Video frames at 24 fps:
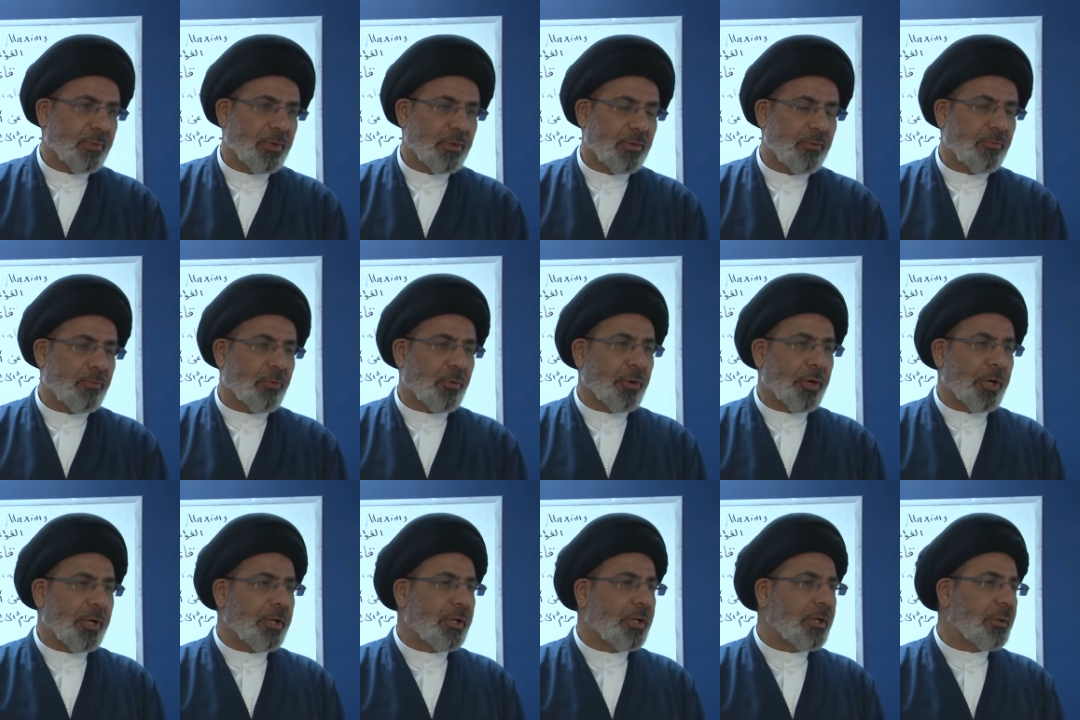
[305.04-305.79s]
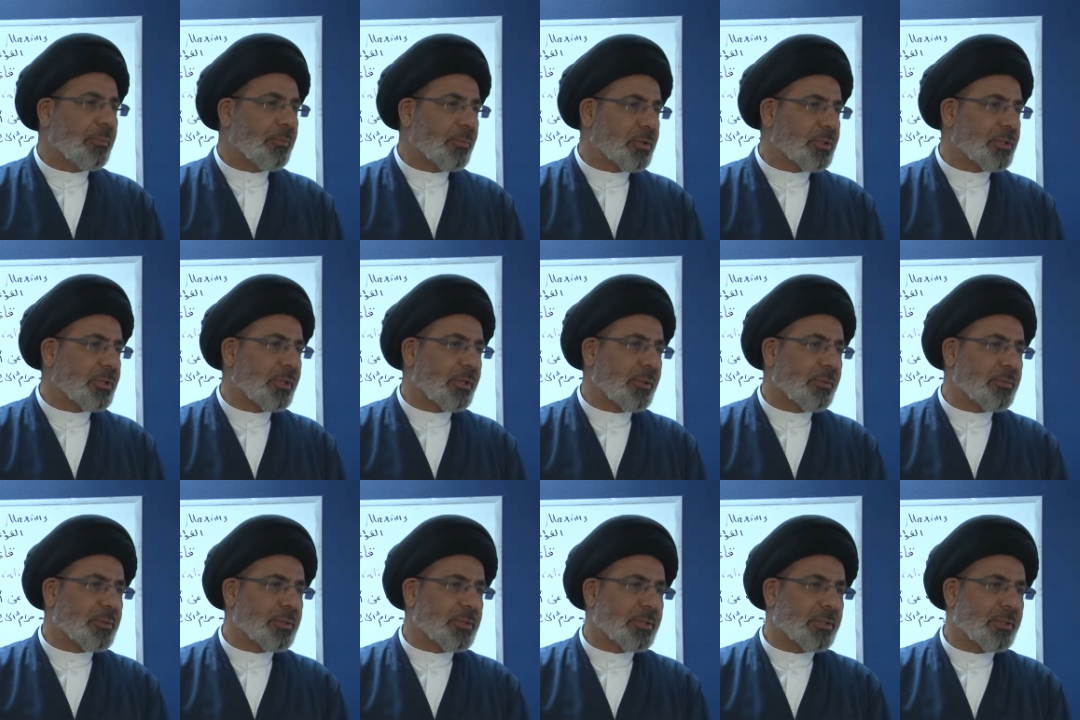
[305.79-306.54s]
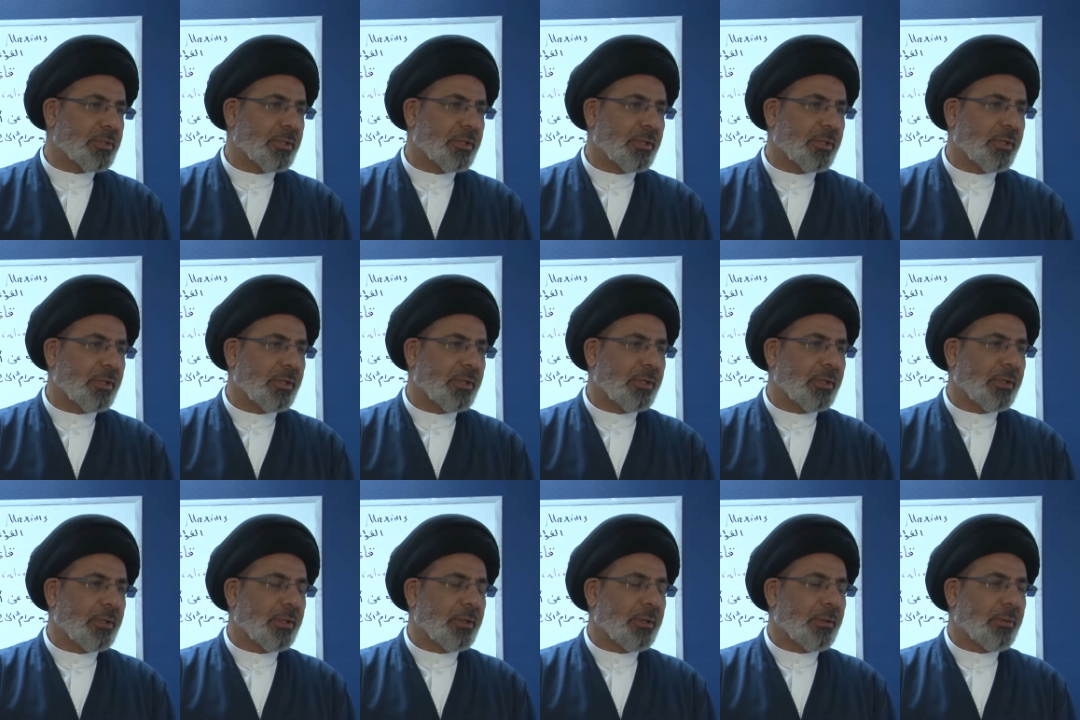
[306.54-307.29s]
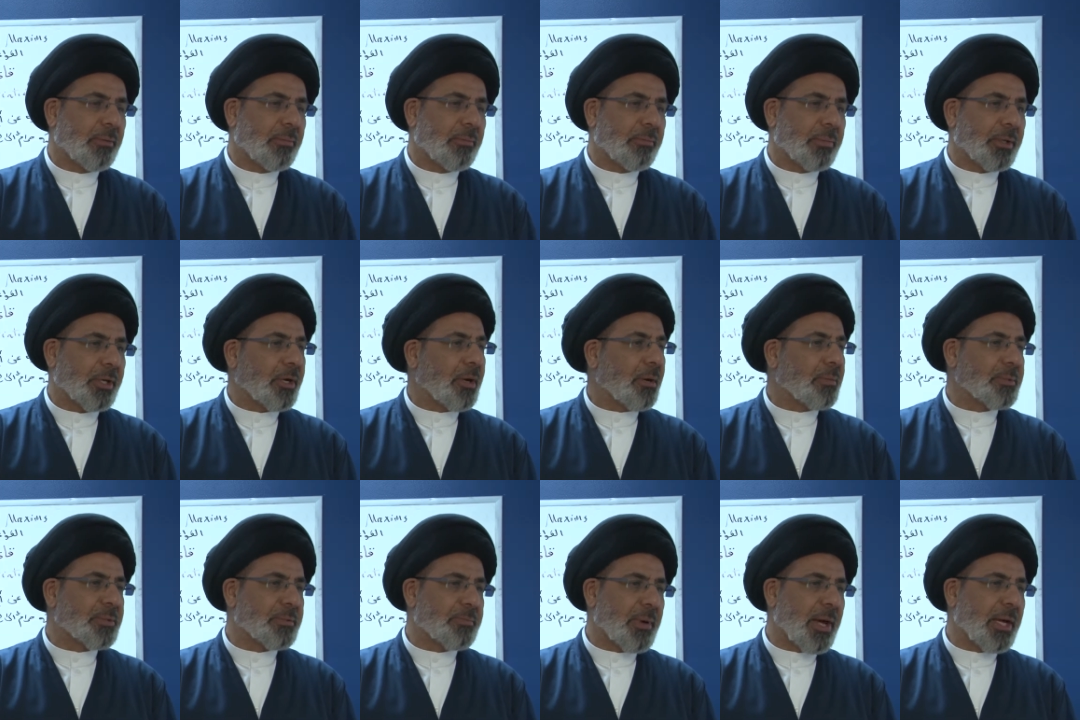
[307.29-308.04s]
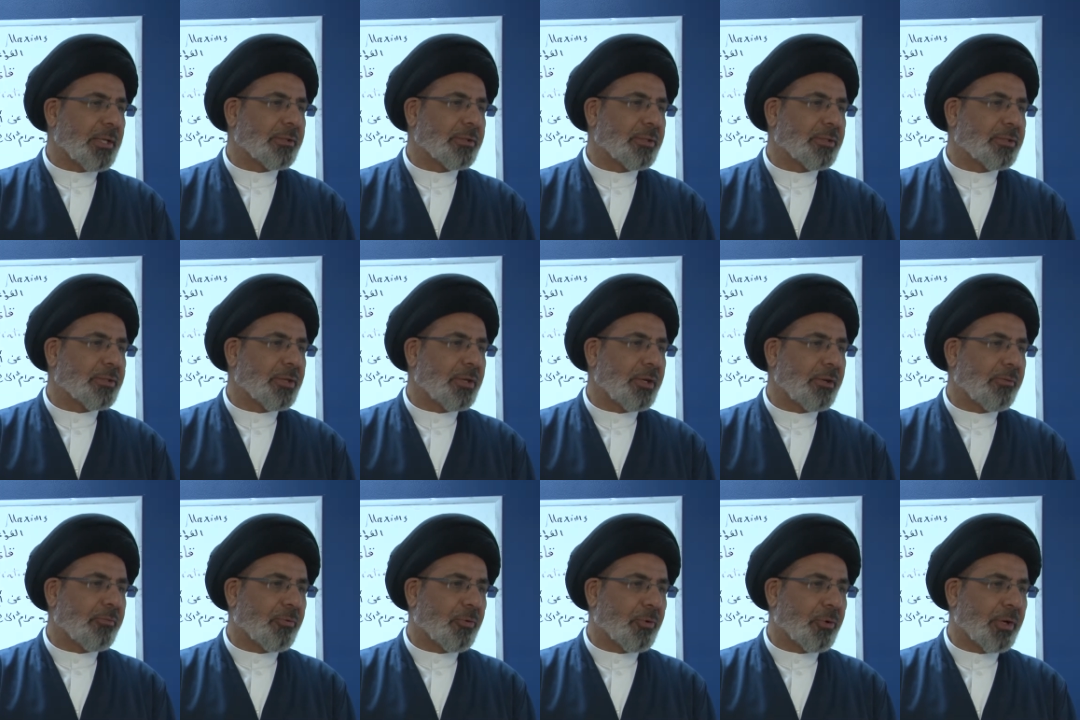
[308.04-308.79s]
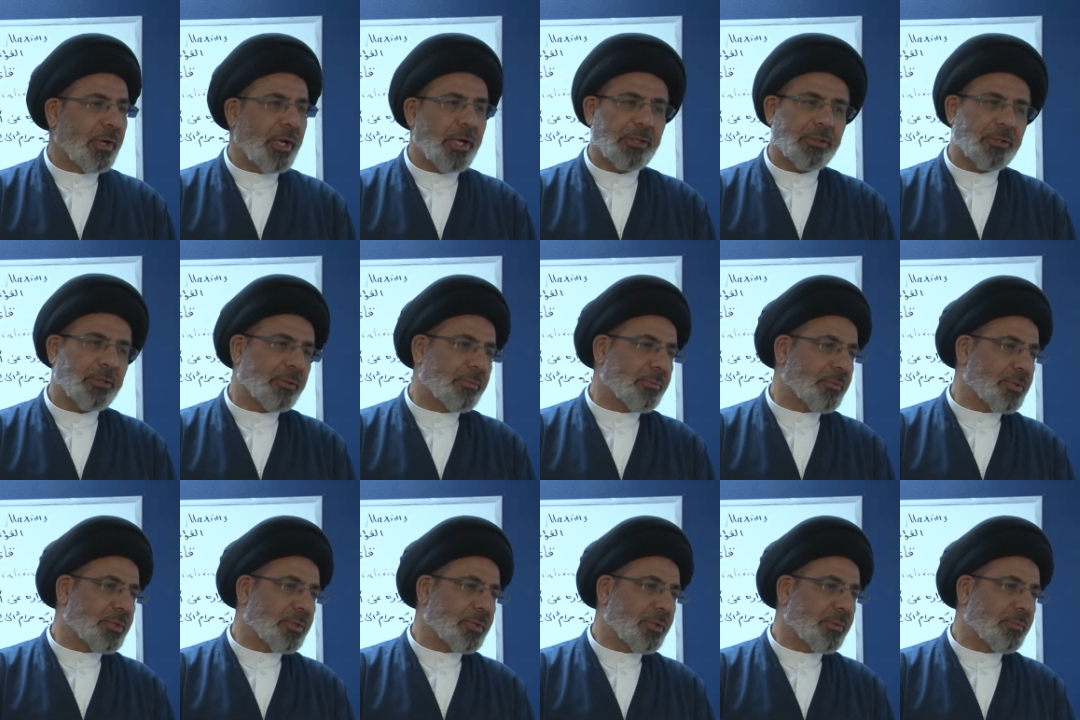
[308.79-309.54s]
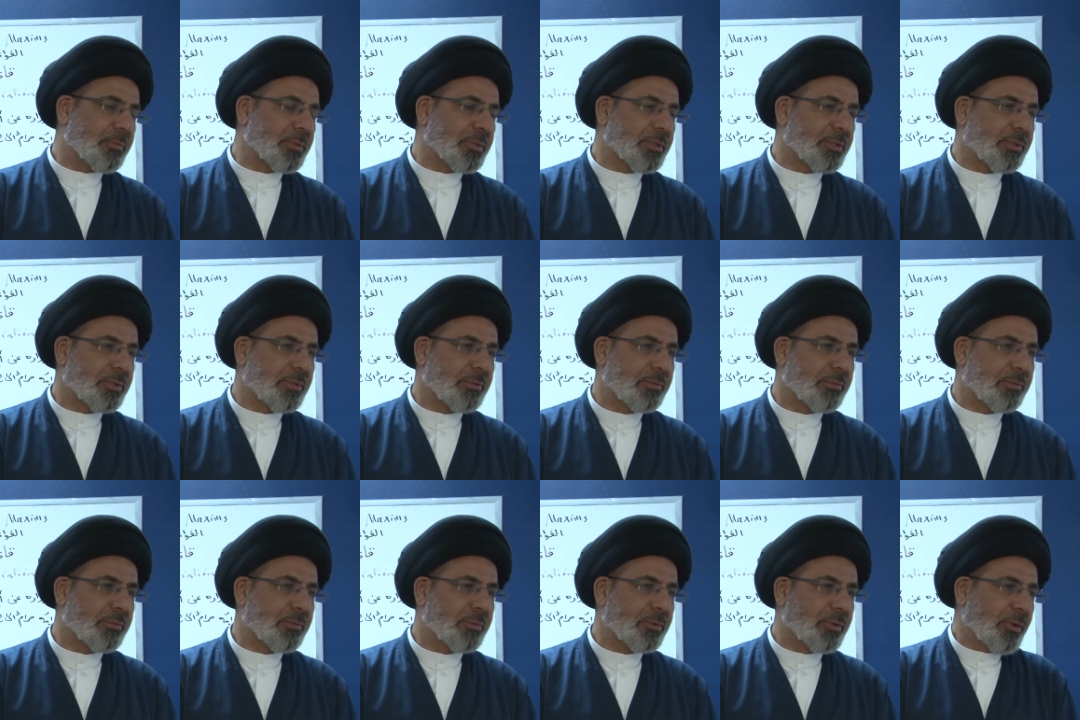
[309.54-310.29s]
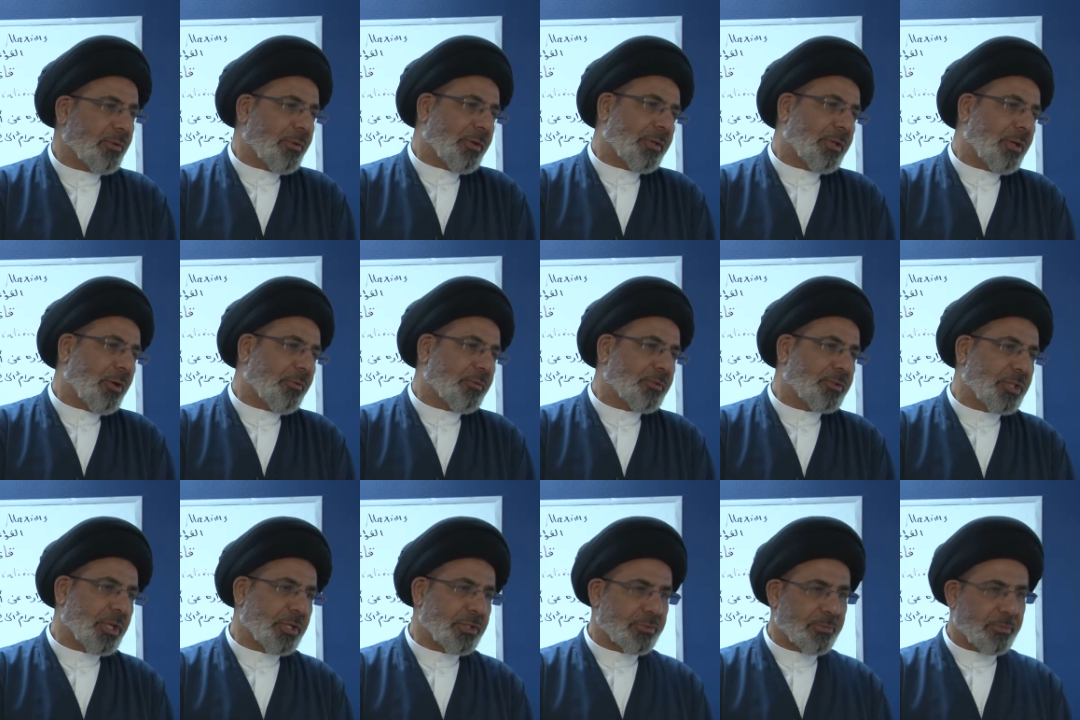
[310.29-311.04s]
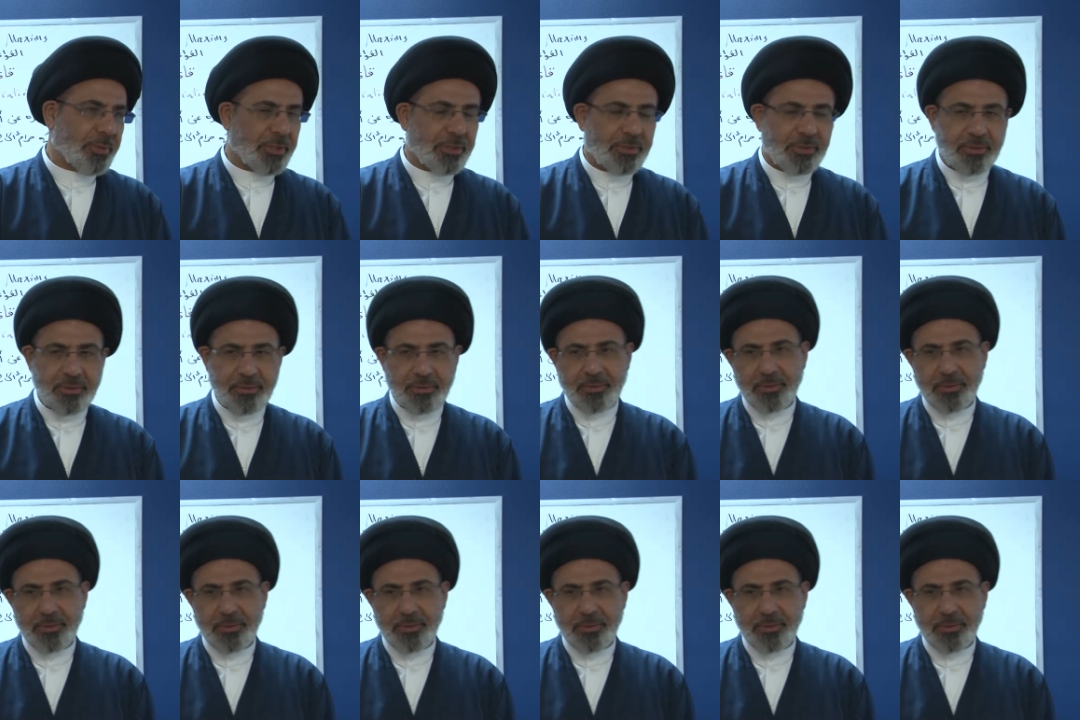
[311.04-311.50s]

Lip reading: for early Muslims becomes mandatory for later Muslims till the Day of Judgment.